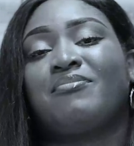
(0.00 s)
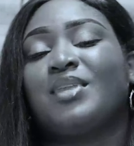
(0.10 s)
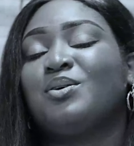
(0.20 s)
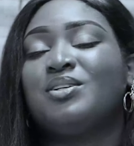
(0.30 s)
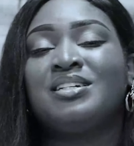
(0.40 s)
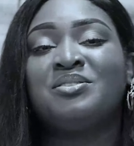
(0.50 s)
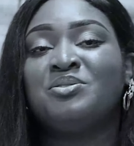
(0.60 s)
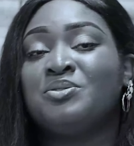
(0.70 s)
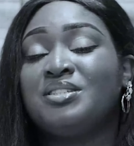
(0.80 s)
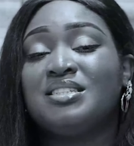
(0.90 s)
Because I don't
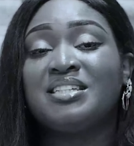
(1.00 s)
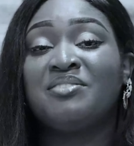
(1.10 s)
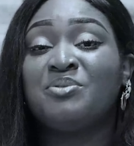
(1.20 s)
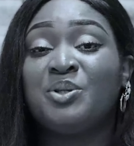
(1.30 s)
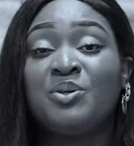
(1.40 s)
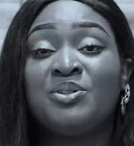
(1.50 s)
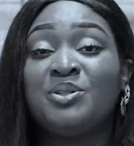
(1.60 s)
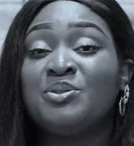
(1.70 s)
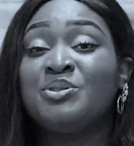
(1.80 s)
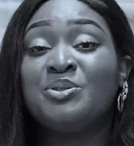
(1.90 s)
know, since I've been young, the
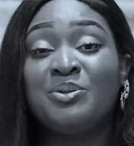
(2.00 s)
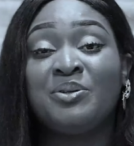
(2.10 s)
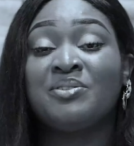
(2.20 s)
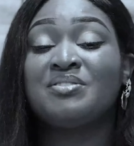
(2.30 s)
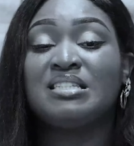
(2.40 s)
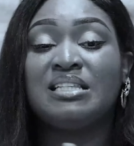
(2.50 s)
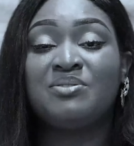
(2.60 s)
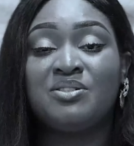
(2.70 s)
whole story of slave